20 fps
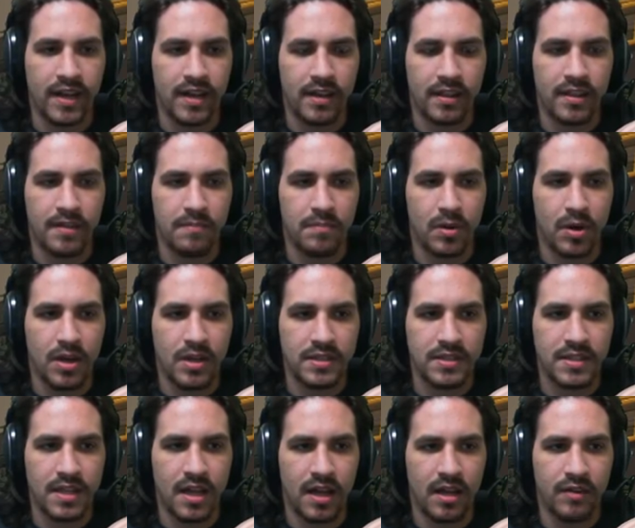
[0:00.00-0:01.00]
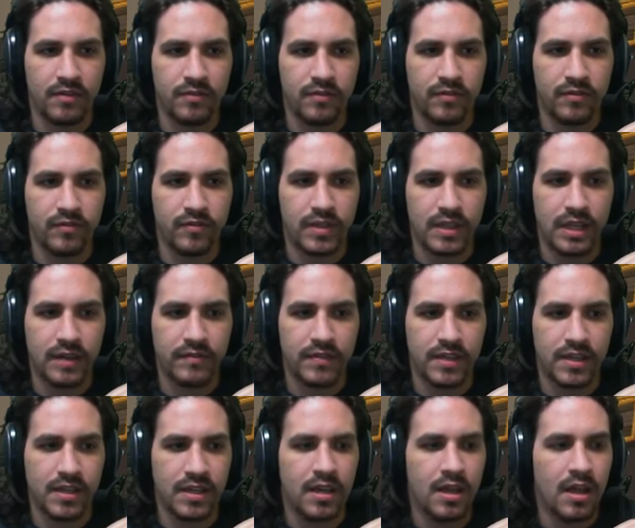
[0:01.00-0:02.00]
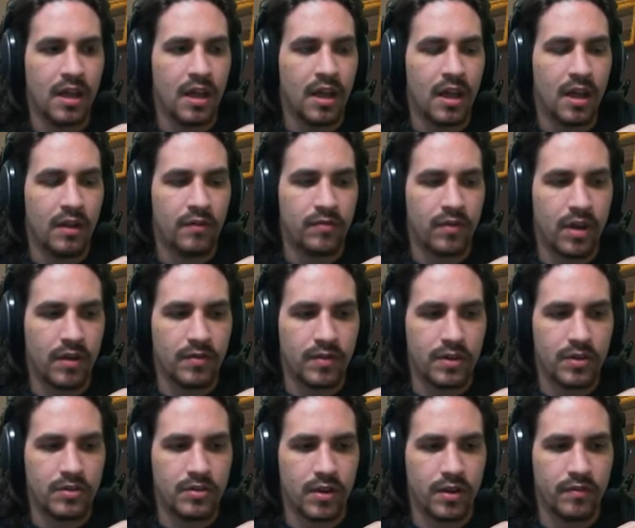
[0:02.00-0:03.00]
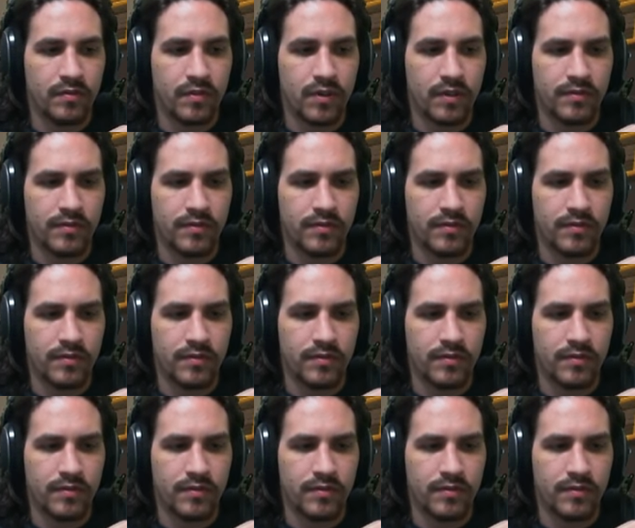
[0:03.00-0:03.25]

the boss, Unfluffy. Unfluffy, Unfluffy